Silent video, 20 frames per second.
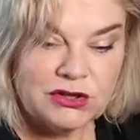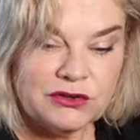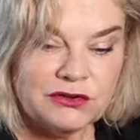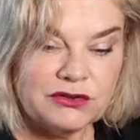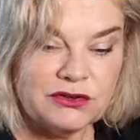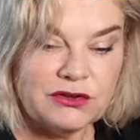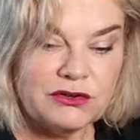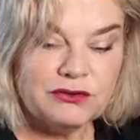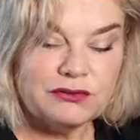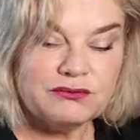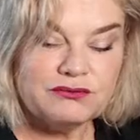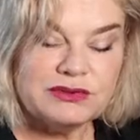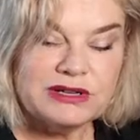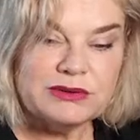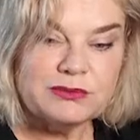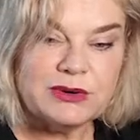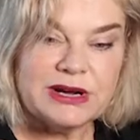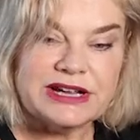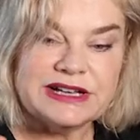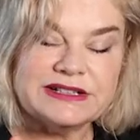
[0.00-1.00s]
So three
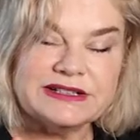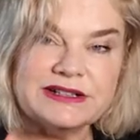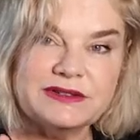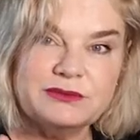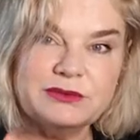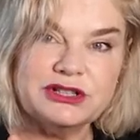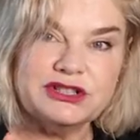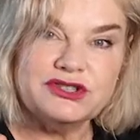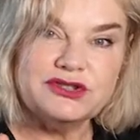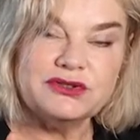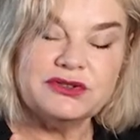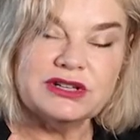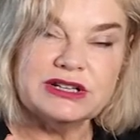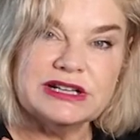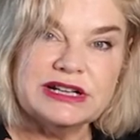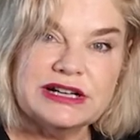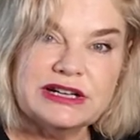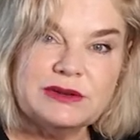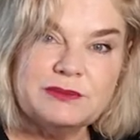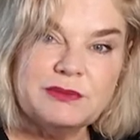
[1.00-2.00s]
ways in which you can
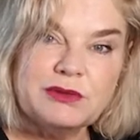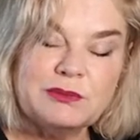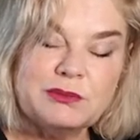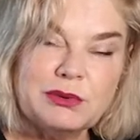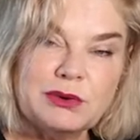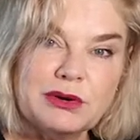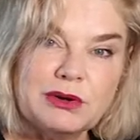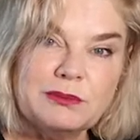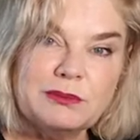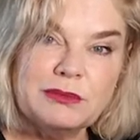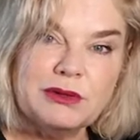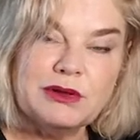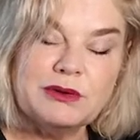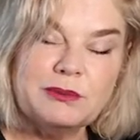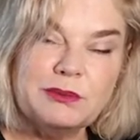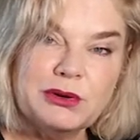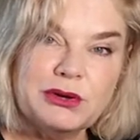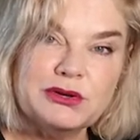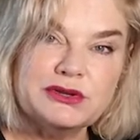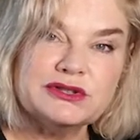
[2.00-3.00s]
help the
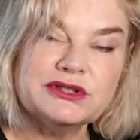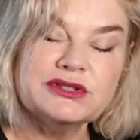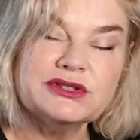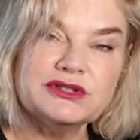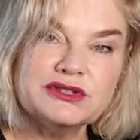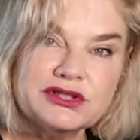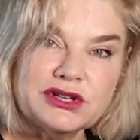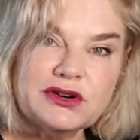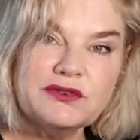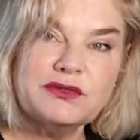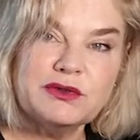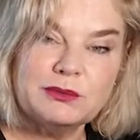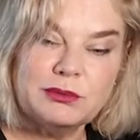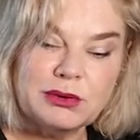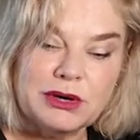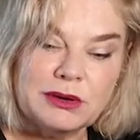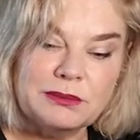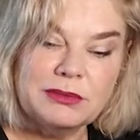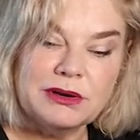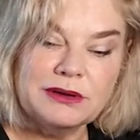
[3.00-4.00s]
person solve the
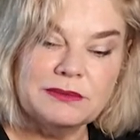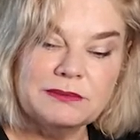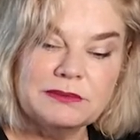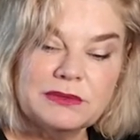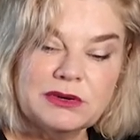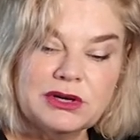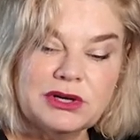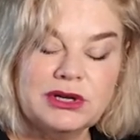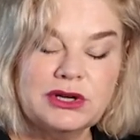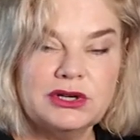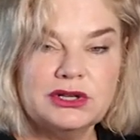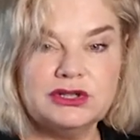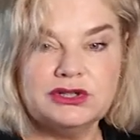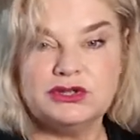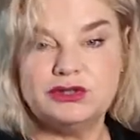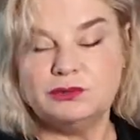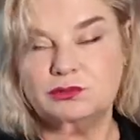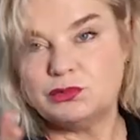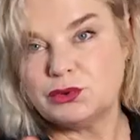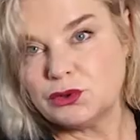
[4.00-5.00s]
problem:
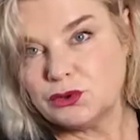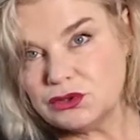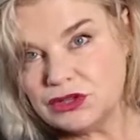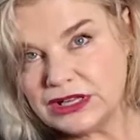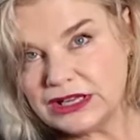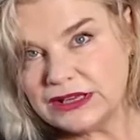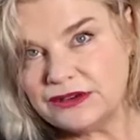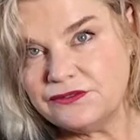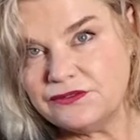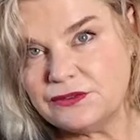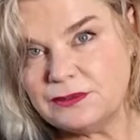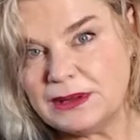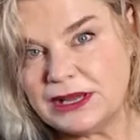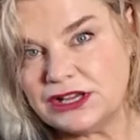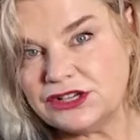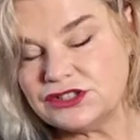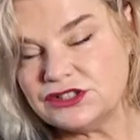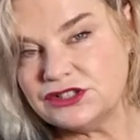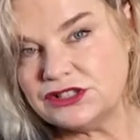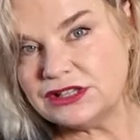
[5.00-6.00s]
to broaden the
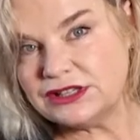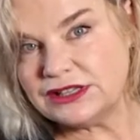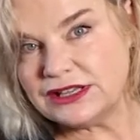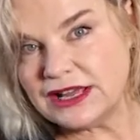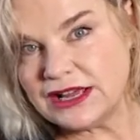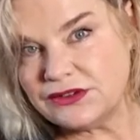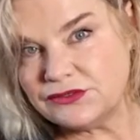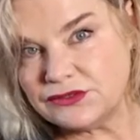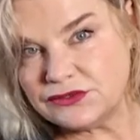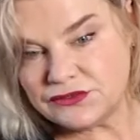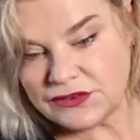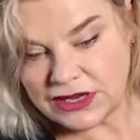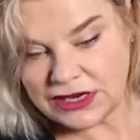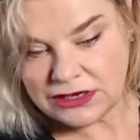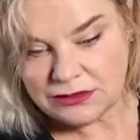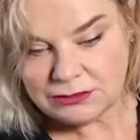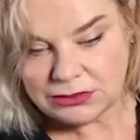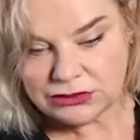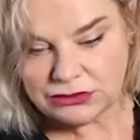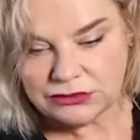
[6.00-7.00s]
information that they have
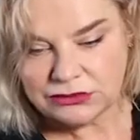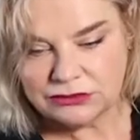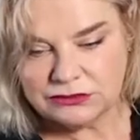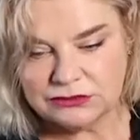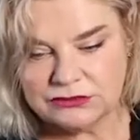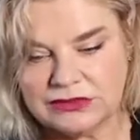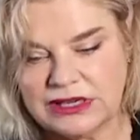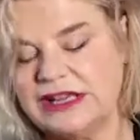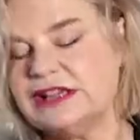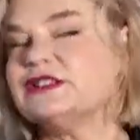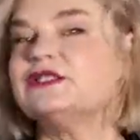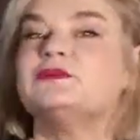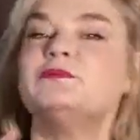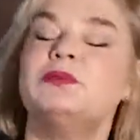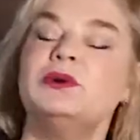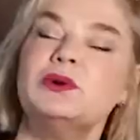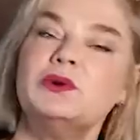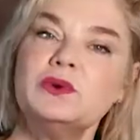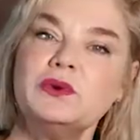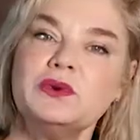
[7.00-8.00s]
available,
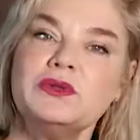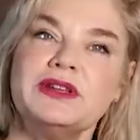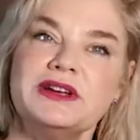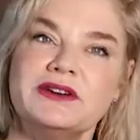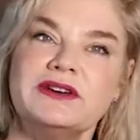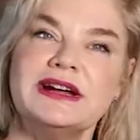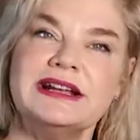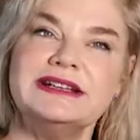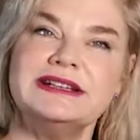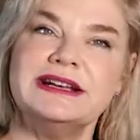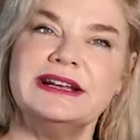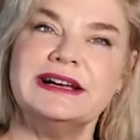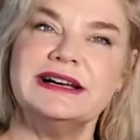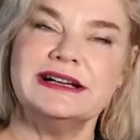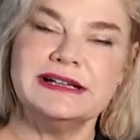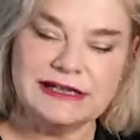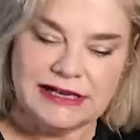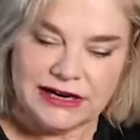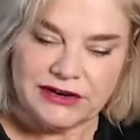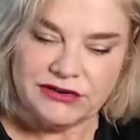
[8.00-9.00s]
explore their
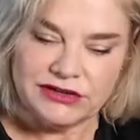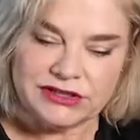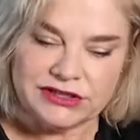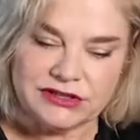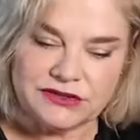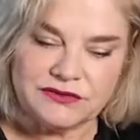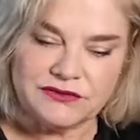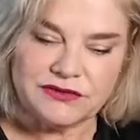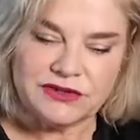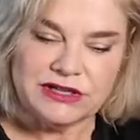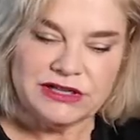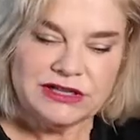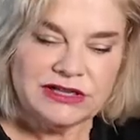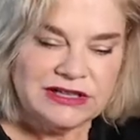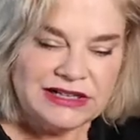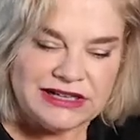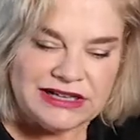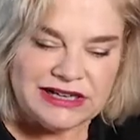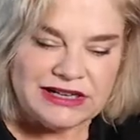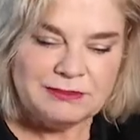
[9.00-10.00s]
underlying narrative,
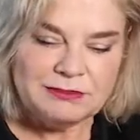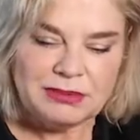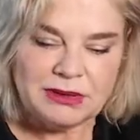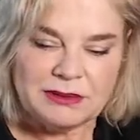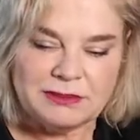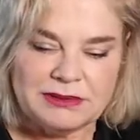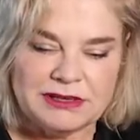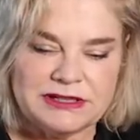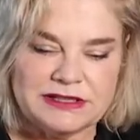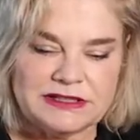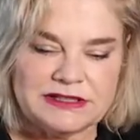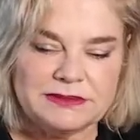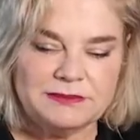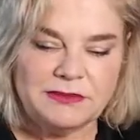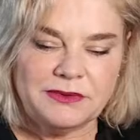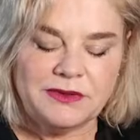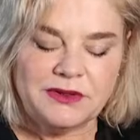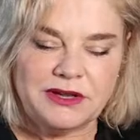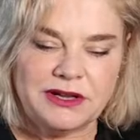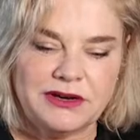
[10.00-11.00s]
and pop in some
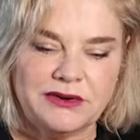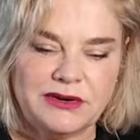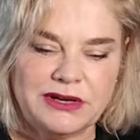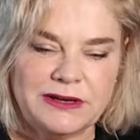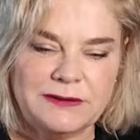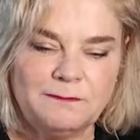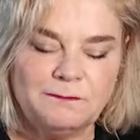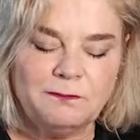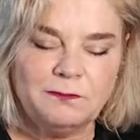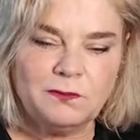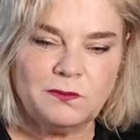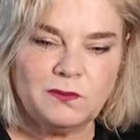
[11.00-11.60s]
theory.